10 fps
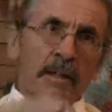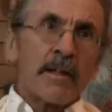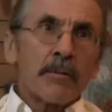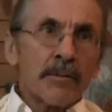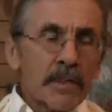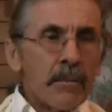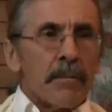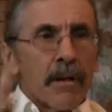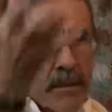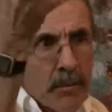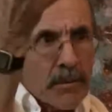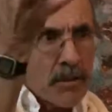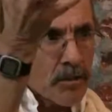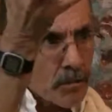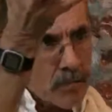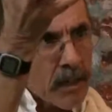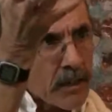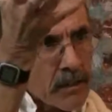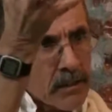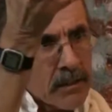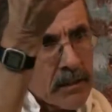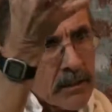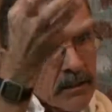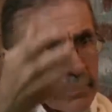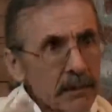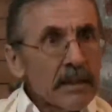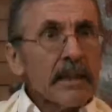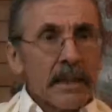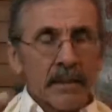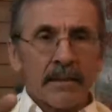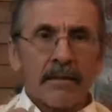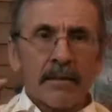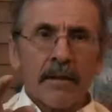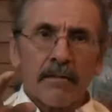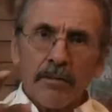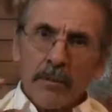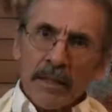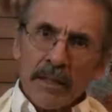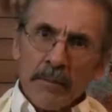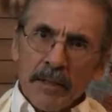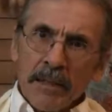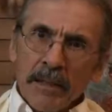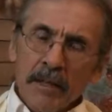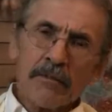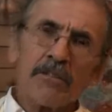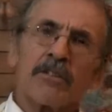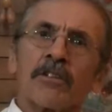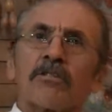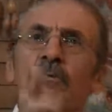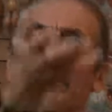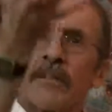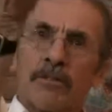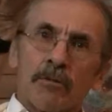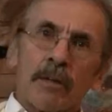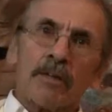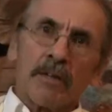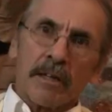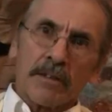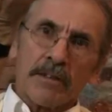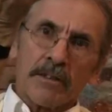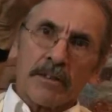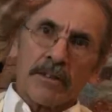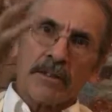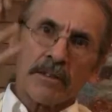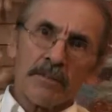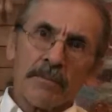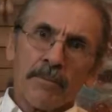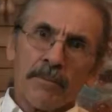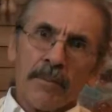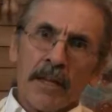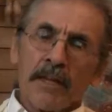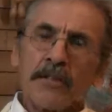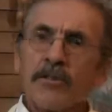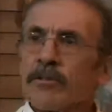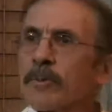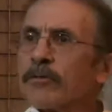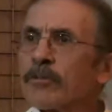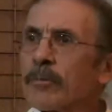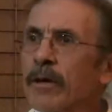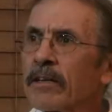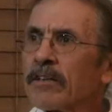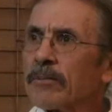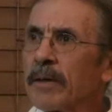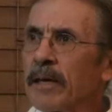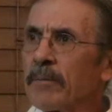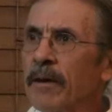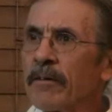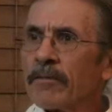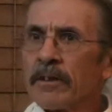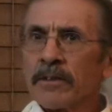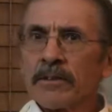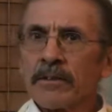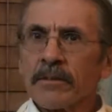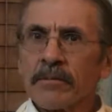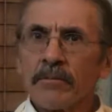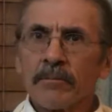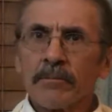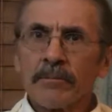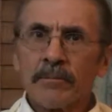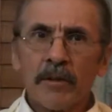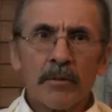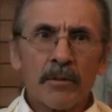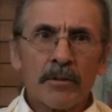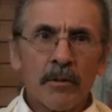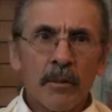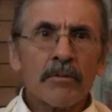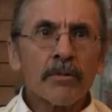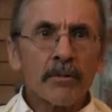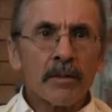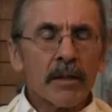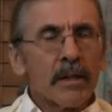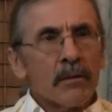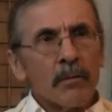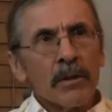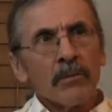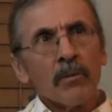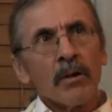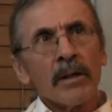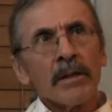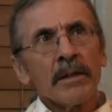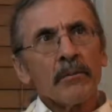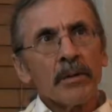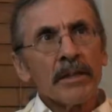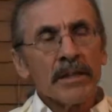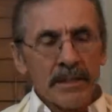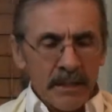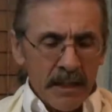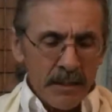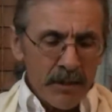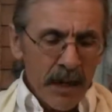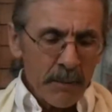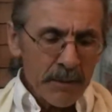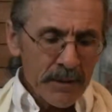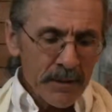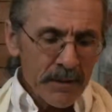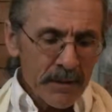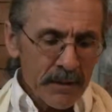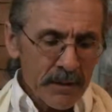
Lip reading: there was a direct link from a limited consciousness to a much greater consciousness. So spiritual practice became effortless. There was no effort. When this stage happens,